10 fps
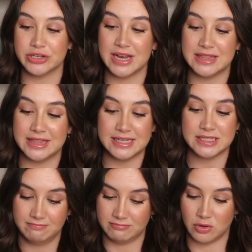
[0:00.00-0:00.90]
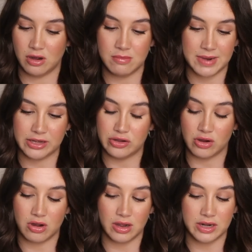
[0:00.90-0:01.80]
And this, oh my
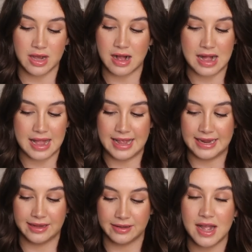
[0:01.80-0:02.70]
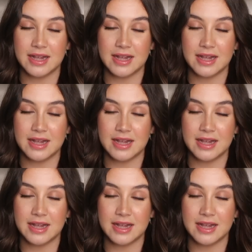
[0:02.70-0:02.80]
god, I